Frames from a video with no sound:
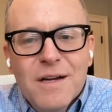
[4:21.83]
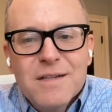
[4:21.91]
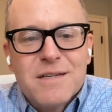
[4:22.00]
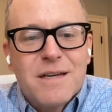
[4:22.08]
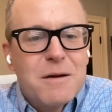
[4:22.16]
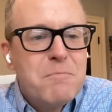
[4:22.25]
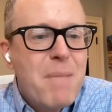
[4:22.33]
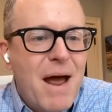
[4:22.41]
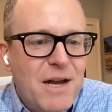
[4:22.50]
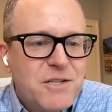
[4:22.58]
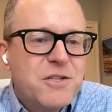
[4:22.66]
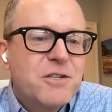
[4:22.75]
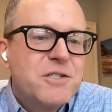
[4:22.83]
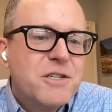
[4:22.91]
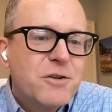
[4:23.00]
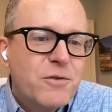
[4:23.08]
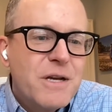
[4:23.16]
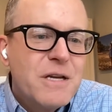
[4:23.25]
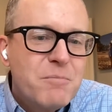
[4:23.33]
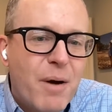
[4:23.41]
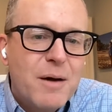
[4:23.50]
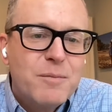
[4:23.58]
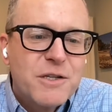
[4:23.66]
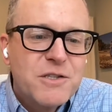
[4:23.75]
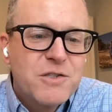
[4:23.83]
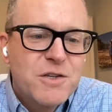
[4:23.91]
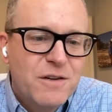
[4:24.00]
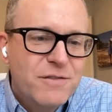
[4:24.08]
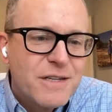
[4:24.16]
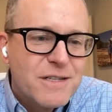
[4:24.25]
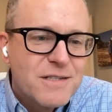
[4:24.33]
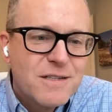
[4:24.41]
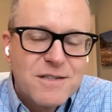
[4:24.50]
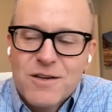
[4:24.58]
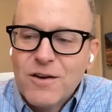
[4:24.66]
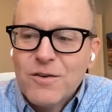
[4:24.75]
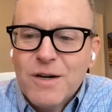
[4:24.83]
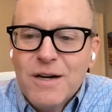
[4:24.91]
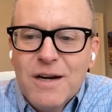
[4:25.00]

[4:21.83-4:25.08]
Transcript: to get a master's degree in public service. And so